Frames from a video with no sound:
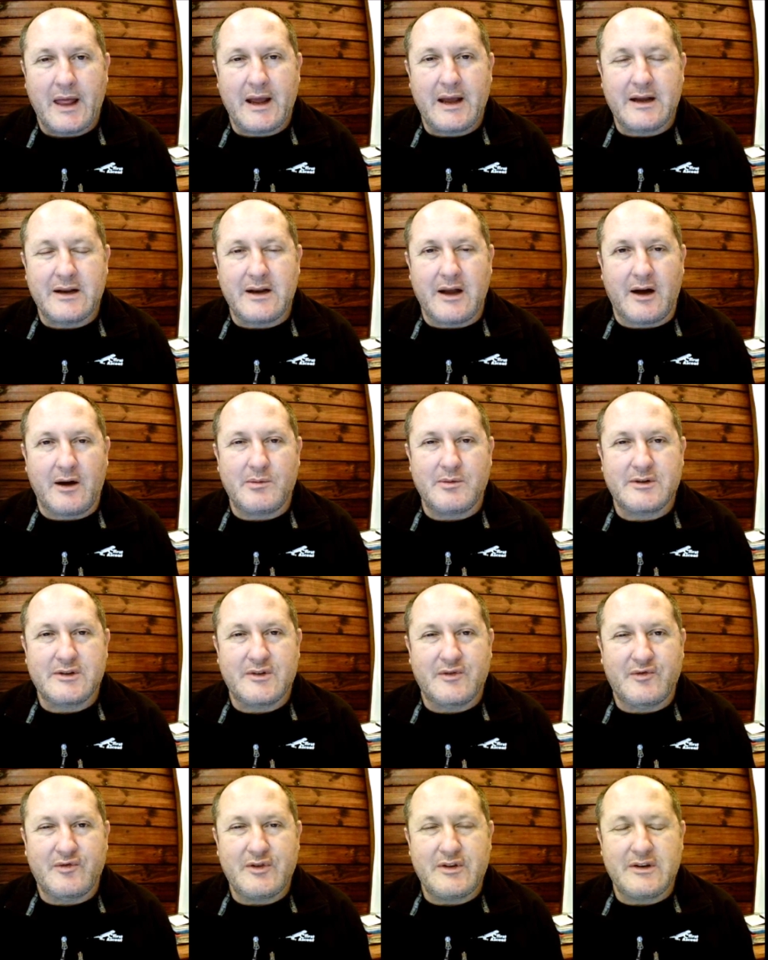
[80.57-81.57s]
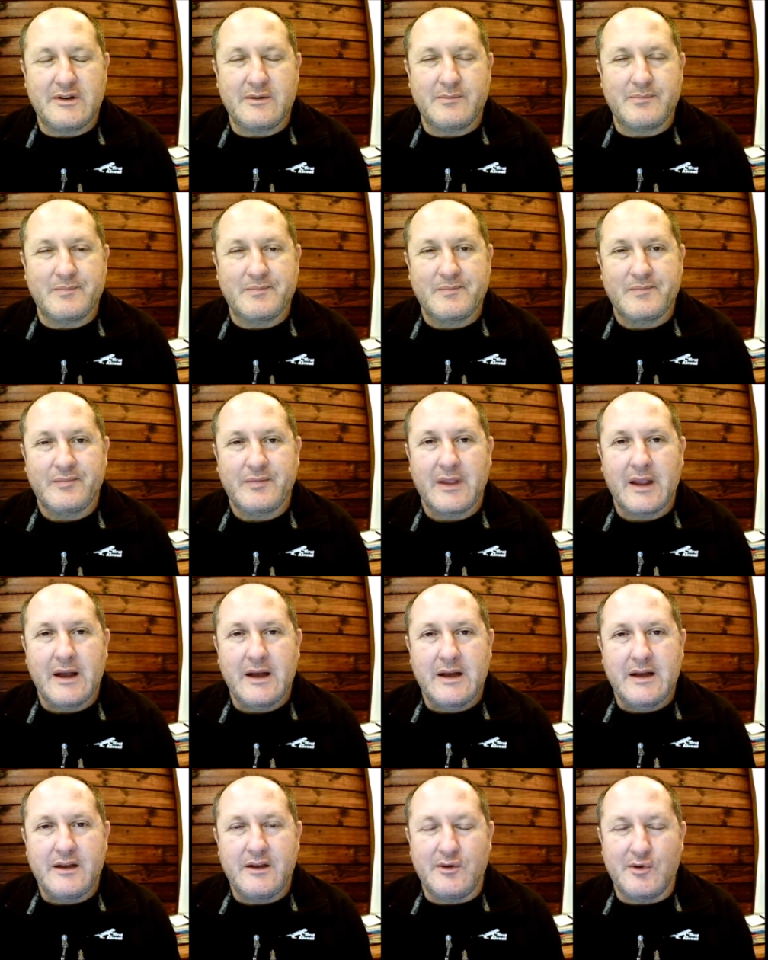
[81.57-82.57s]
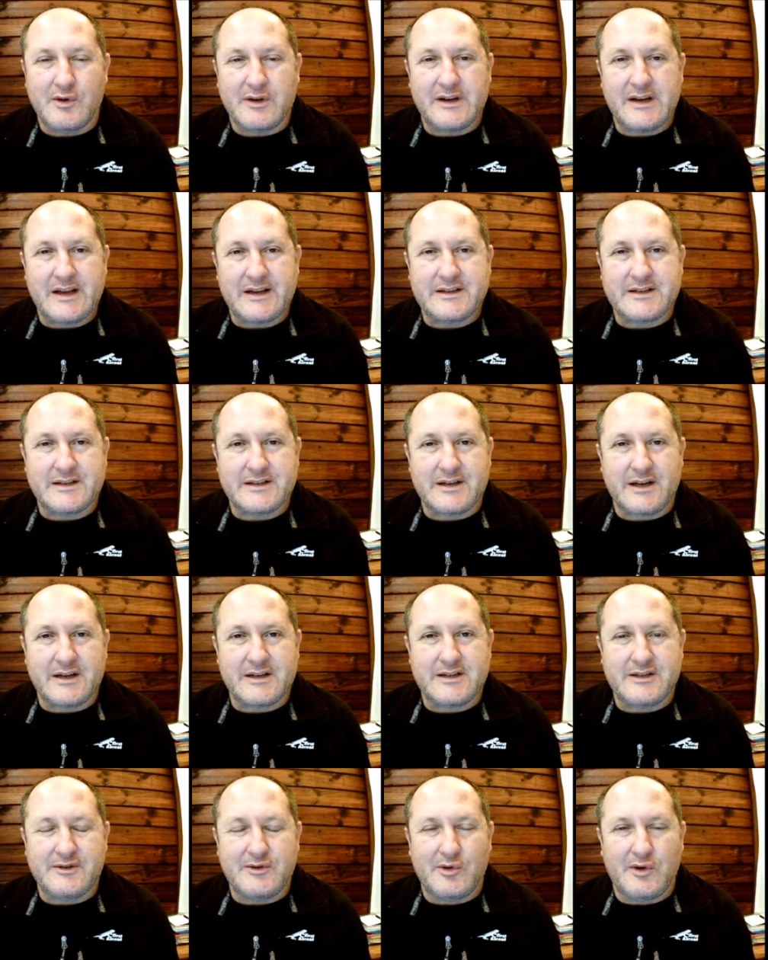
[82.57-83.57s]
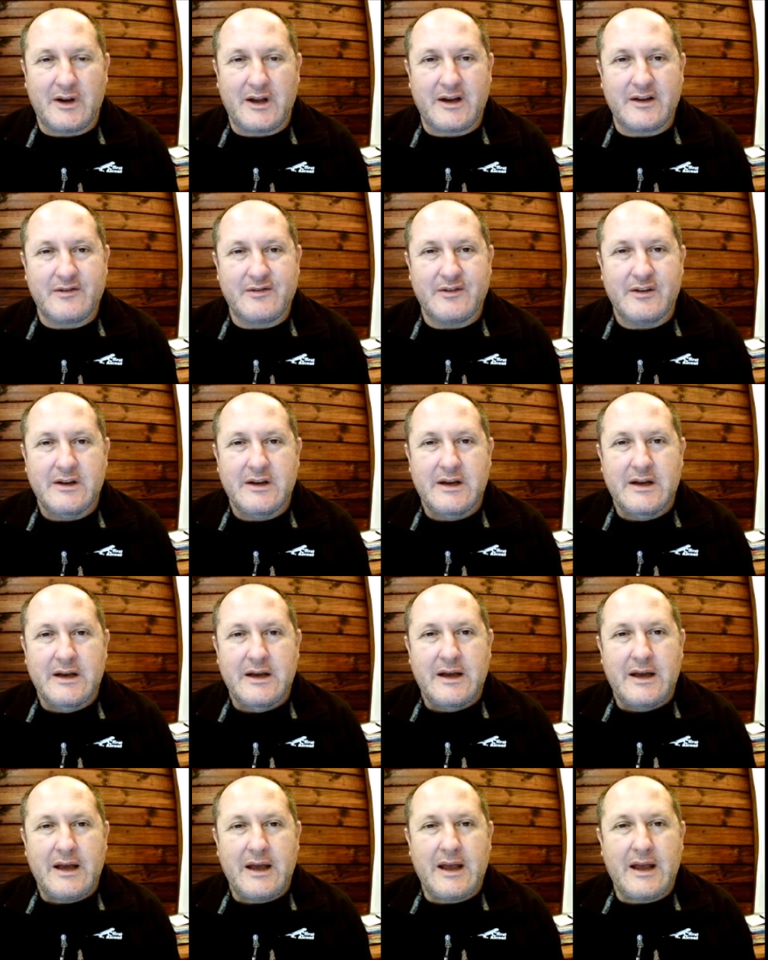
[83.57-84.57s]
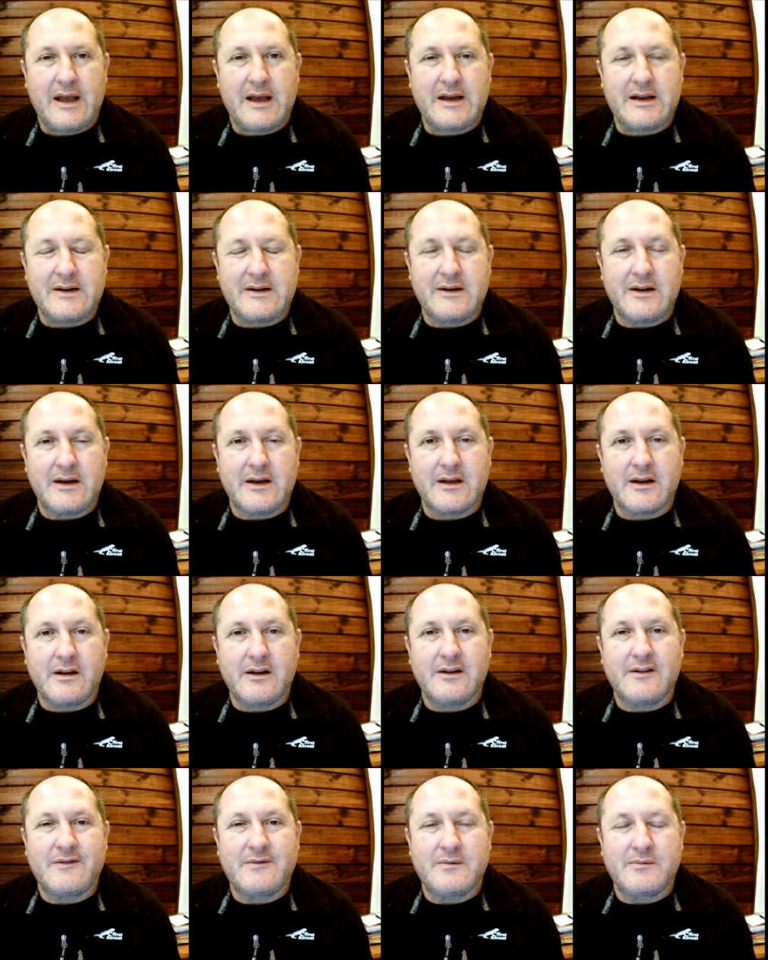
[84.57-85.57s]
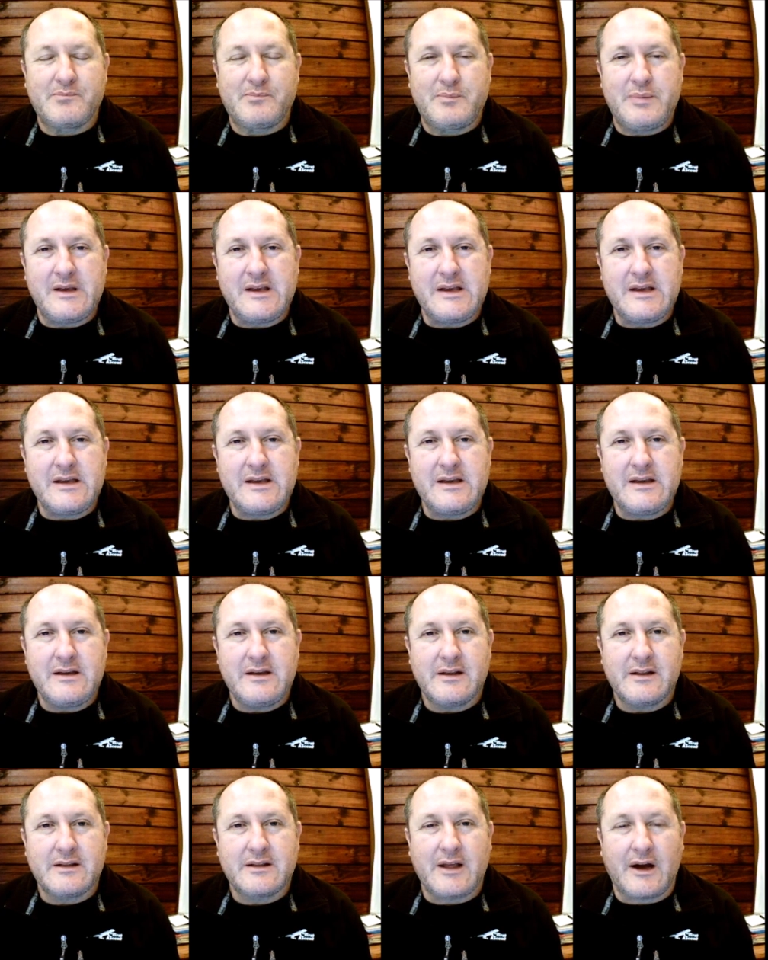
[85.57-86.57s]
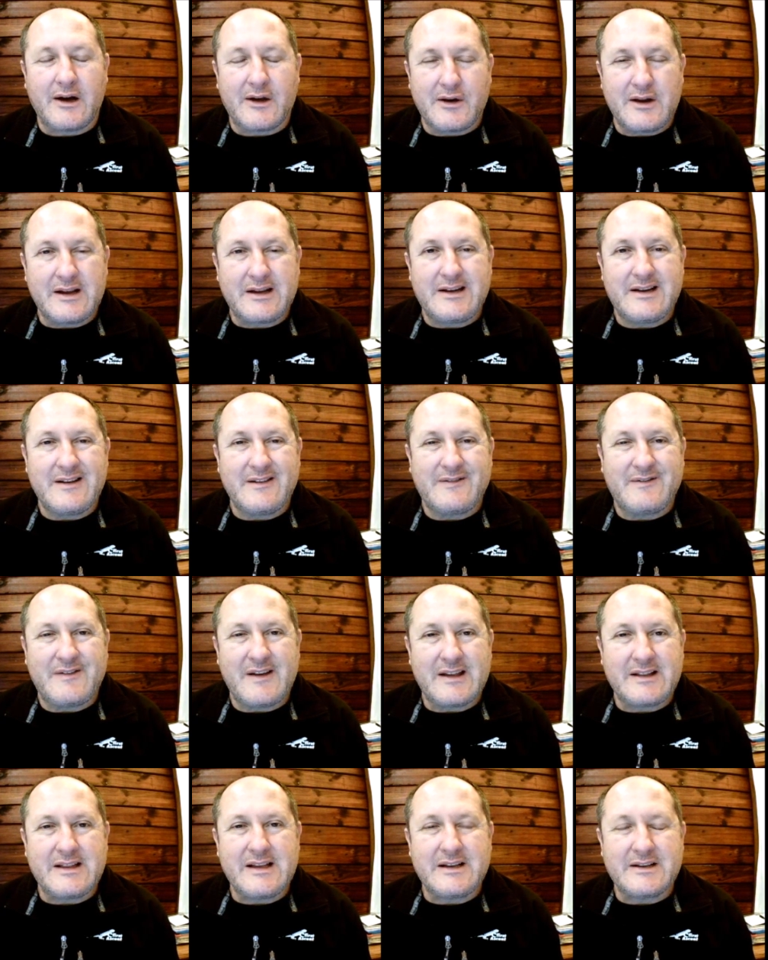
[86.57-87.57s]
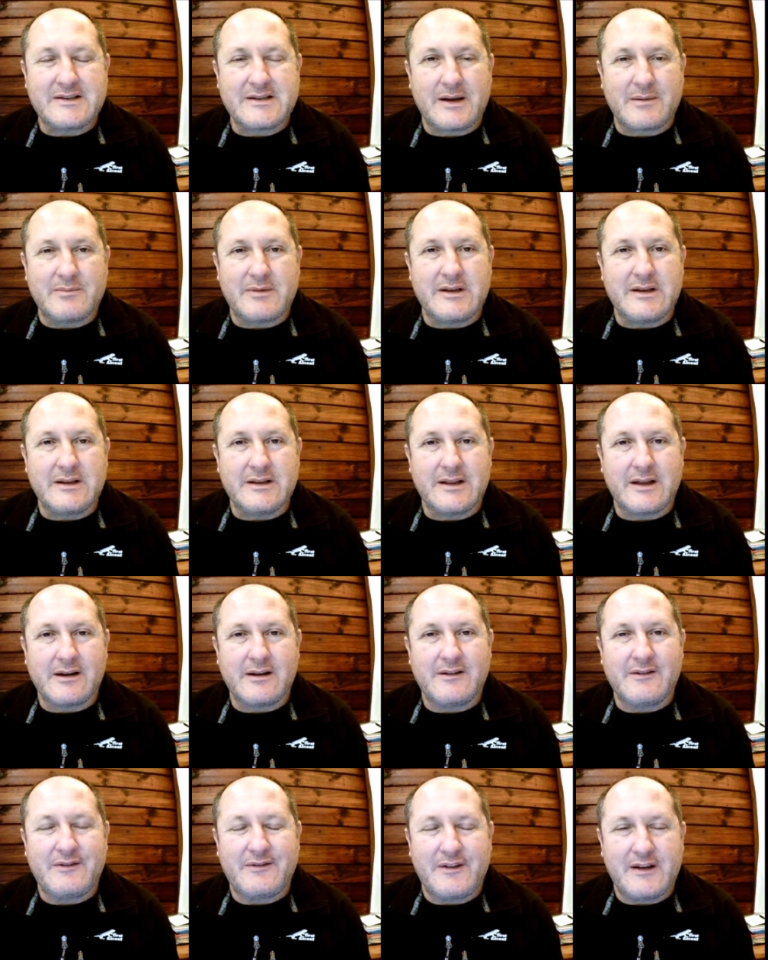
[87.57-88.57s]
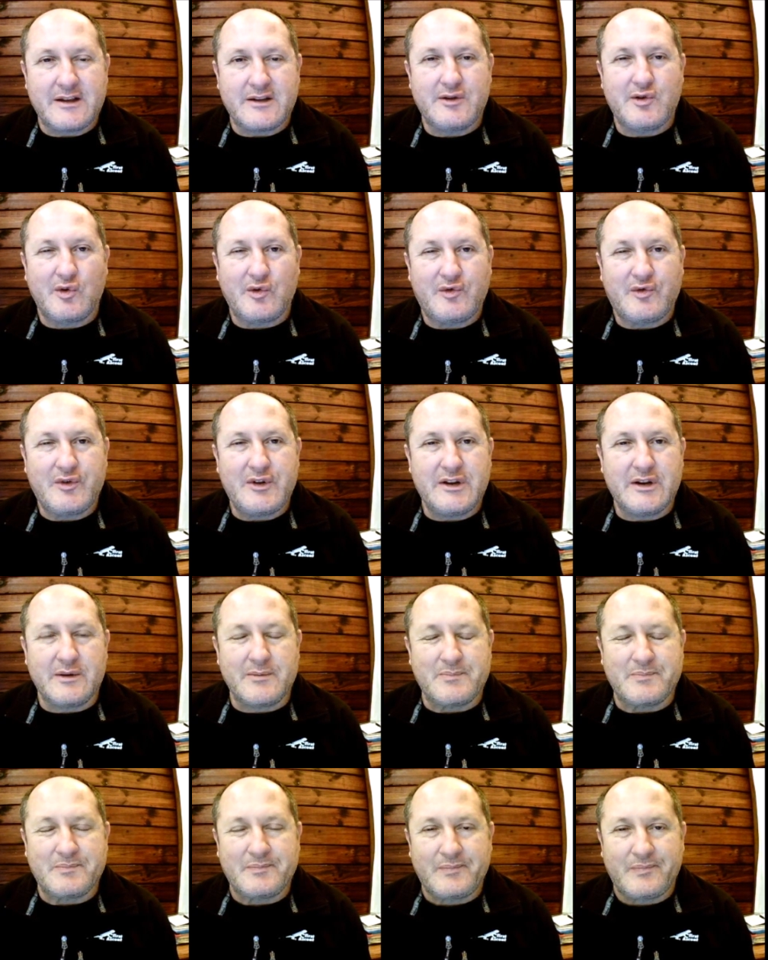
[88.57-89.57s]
and how much freedom you can exercise in your life and it'll be directly affecting something that'll affect your freedom,